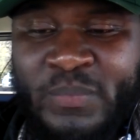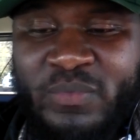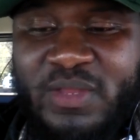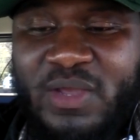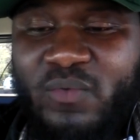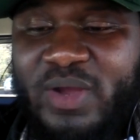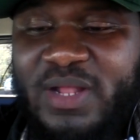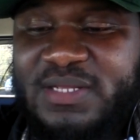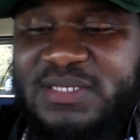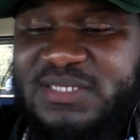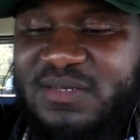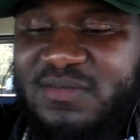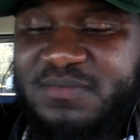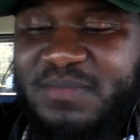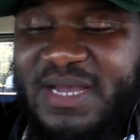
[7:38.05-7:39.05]
Their
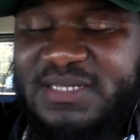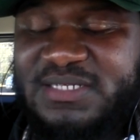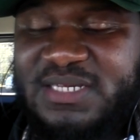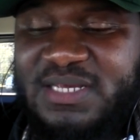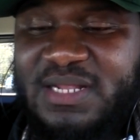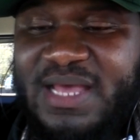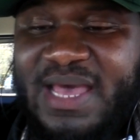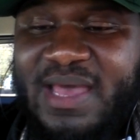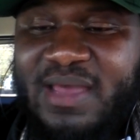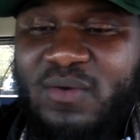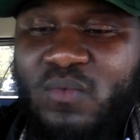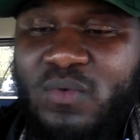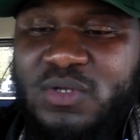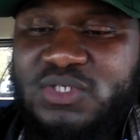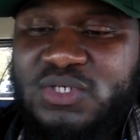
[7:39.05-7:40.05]
relatives might see that
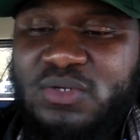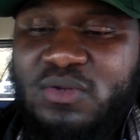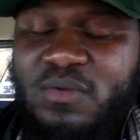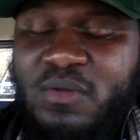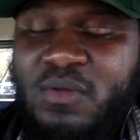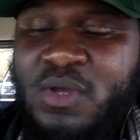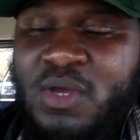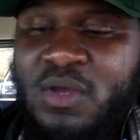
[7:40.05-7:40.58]
and want you